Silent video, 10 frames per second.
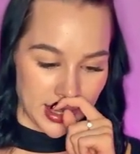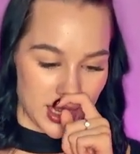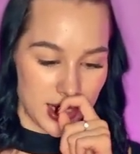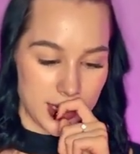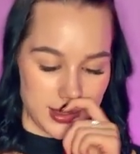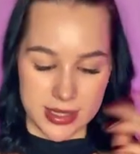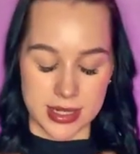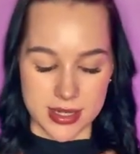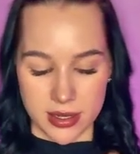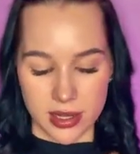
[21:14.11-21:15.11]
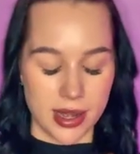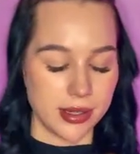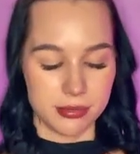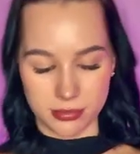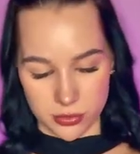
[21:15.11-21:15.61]
The zigzag line,
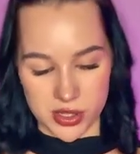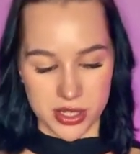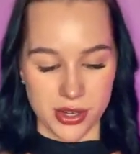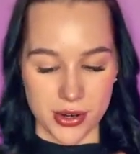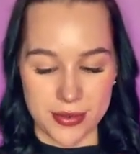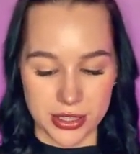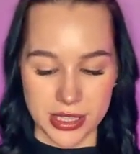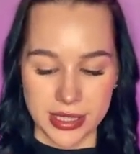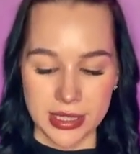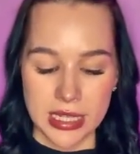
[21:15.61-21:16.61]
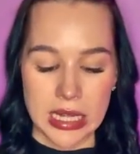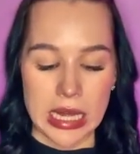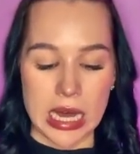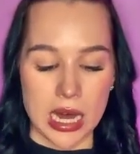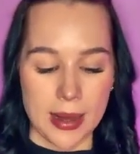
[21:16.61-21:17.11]
we see here everything.
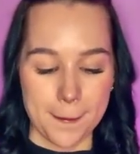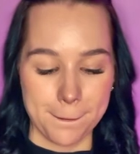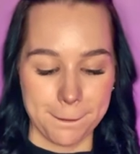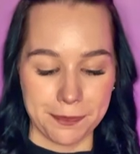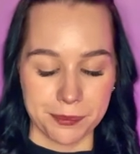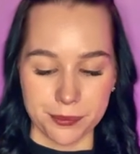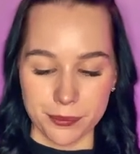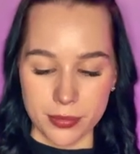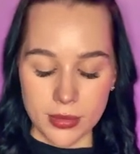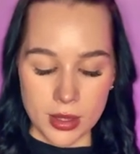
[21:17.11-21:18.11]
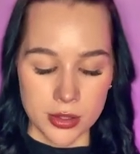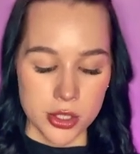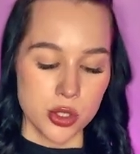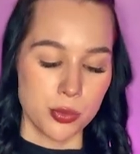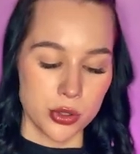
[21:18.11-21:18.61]
The
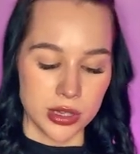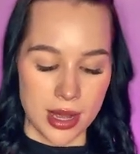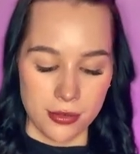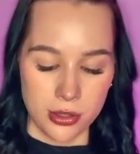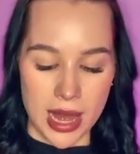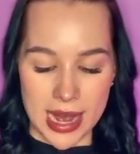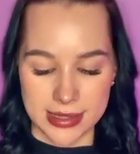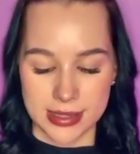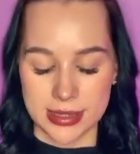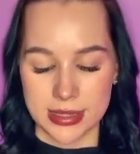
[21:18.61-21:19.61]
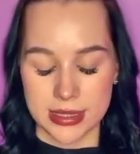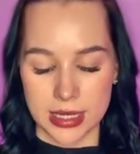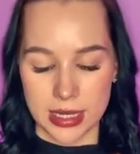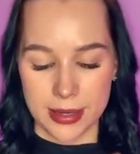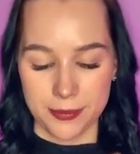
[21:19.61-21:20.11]
support level hasn't
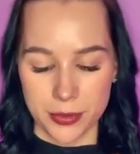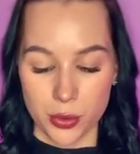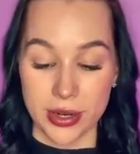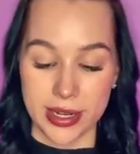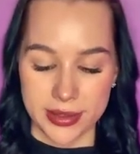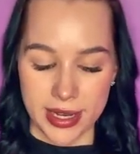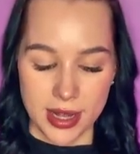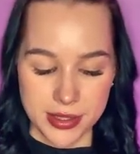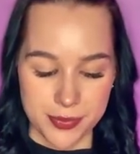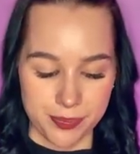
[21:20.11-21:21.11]
created yet